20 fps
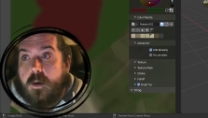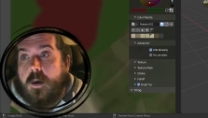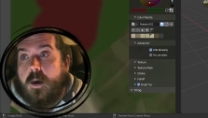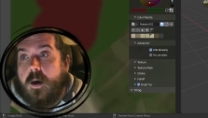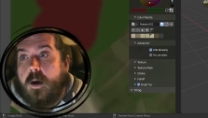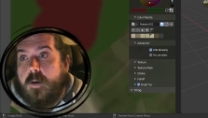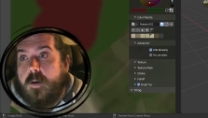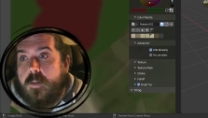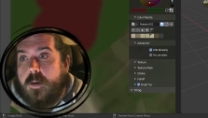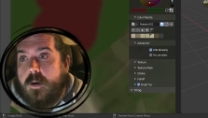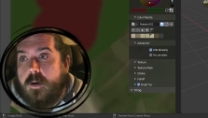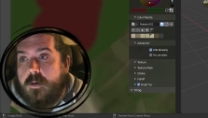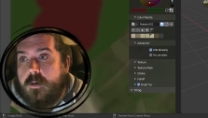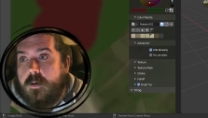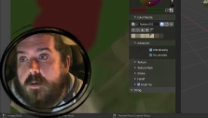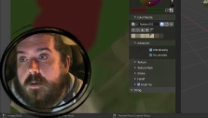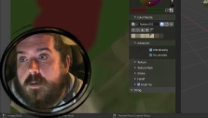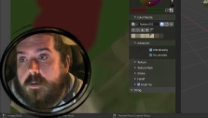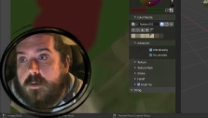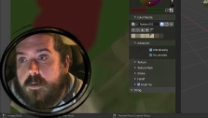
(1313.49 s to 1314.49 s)
and then
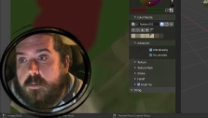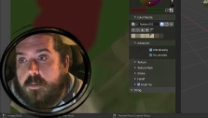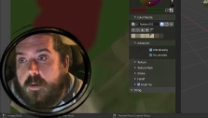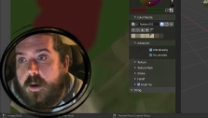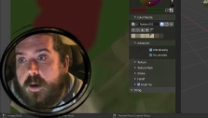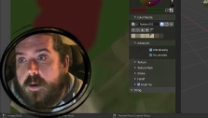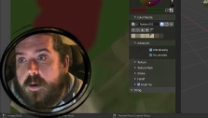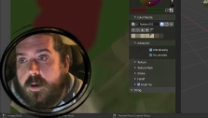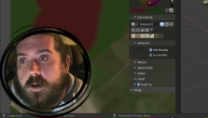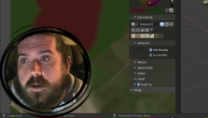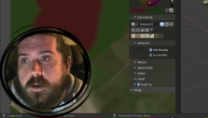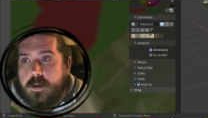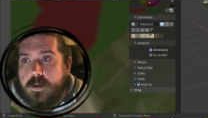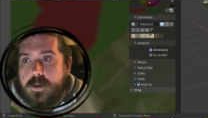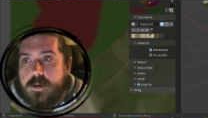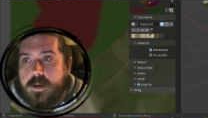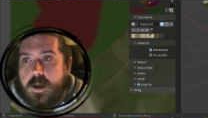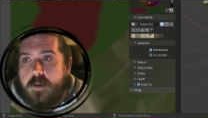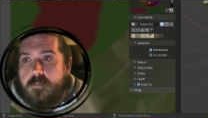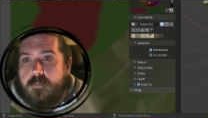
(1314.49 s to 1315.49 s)
do a
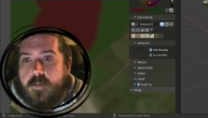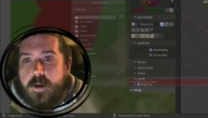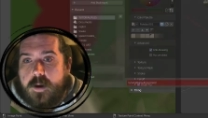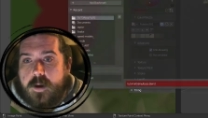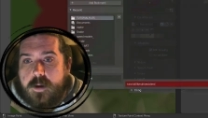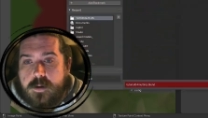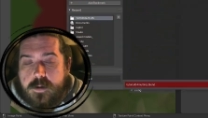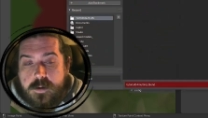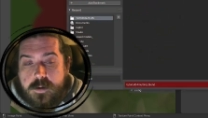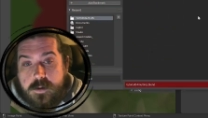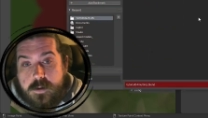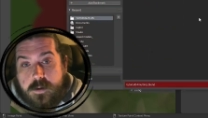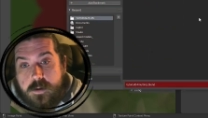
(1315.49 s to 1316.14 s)
save as.